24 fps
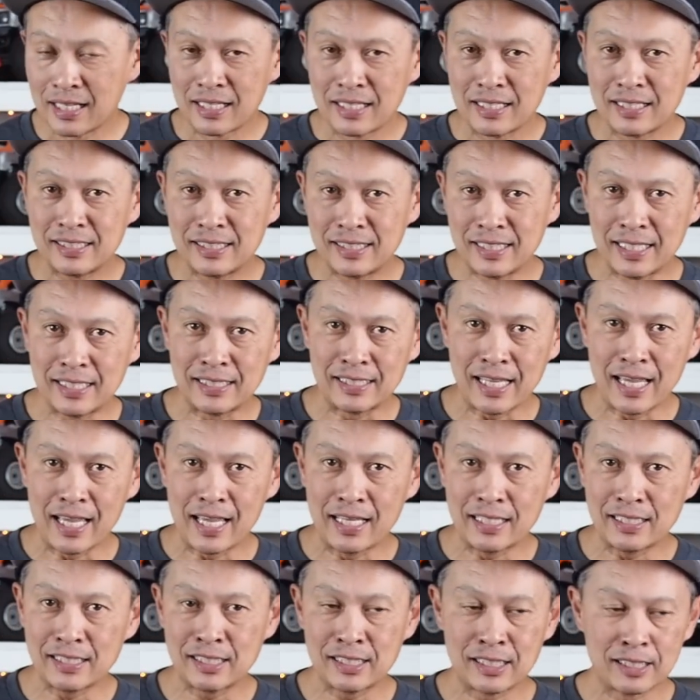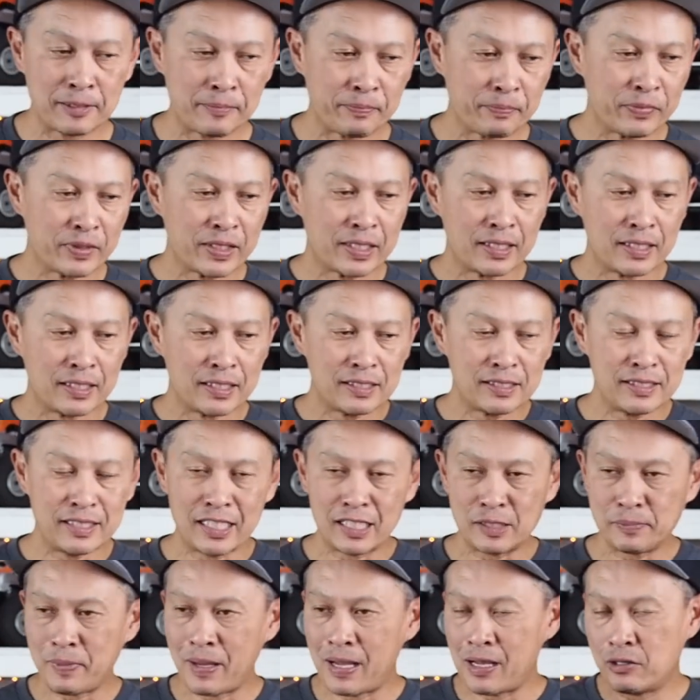6S,
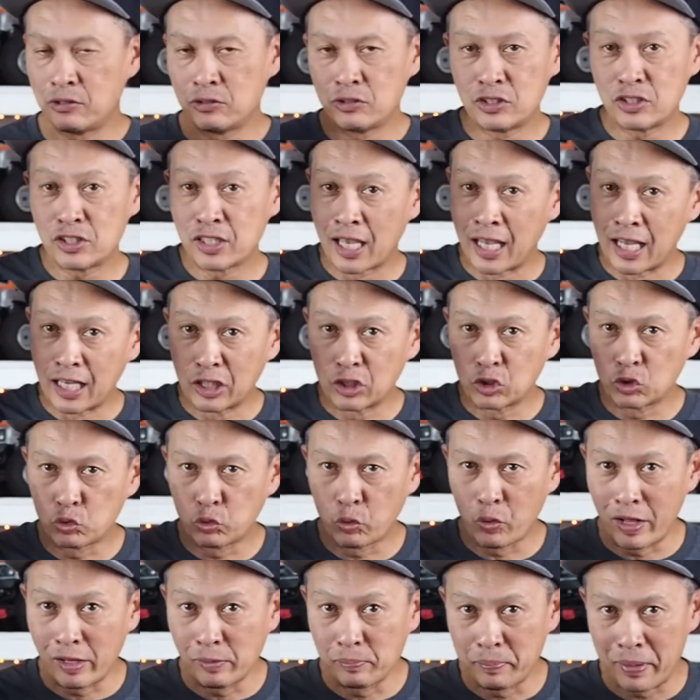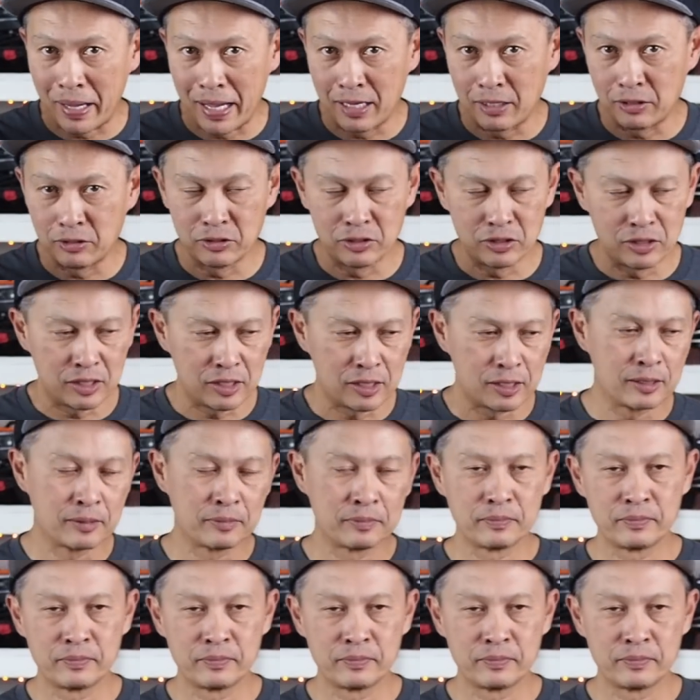6 pounds, 12 pounds.